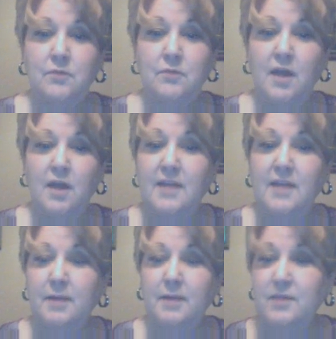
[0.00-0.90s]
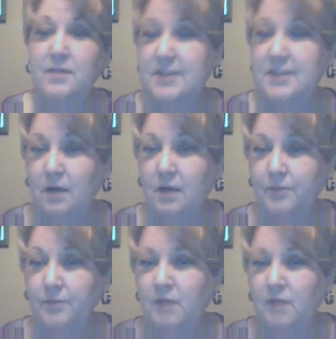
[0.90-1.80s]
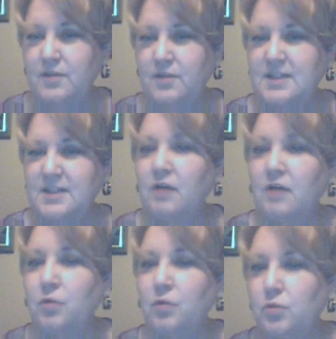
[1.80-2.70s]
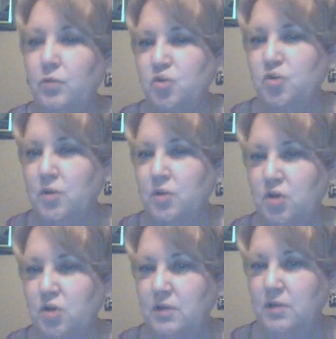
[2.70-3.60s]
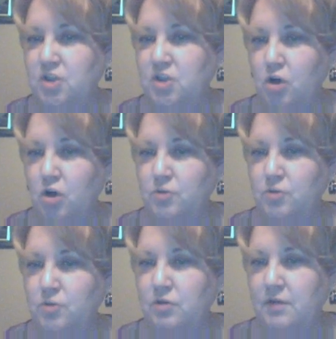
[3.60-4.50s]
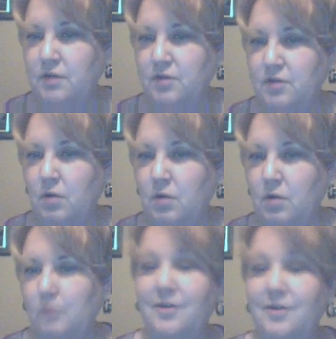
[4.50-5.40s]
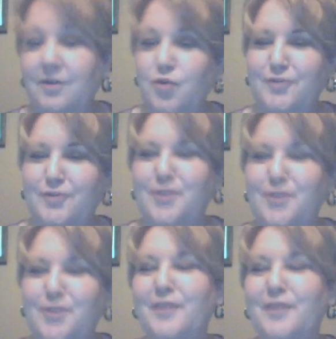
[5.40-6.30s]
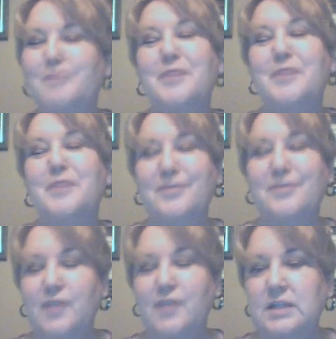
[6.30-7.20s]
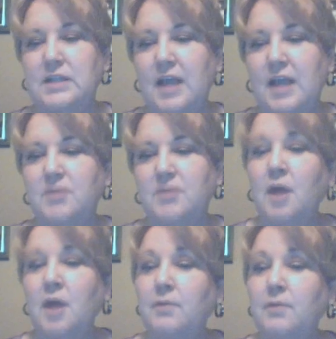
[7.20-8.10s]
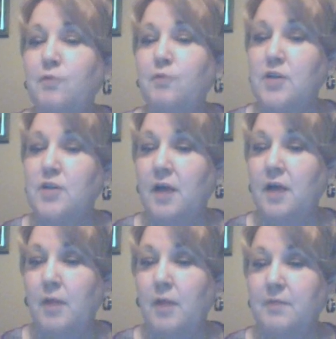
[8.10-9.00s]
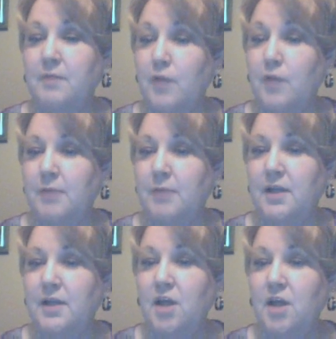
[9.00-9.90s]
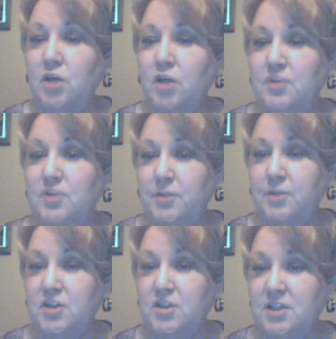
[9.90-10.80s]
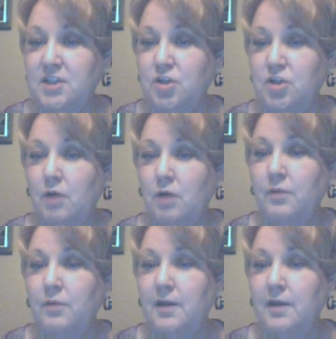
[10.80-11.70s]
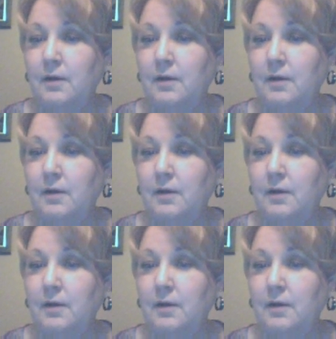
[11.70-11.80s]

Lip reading: and then about the cell. For the cell, you'll just want to know these terms. You don't have to know all, well, you do have to know the other information for the exams, but for diagramming, for labeling, you simply just need to know the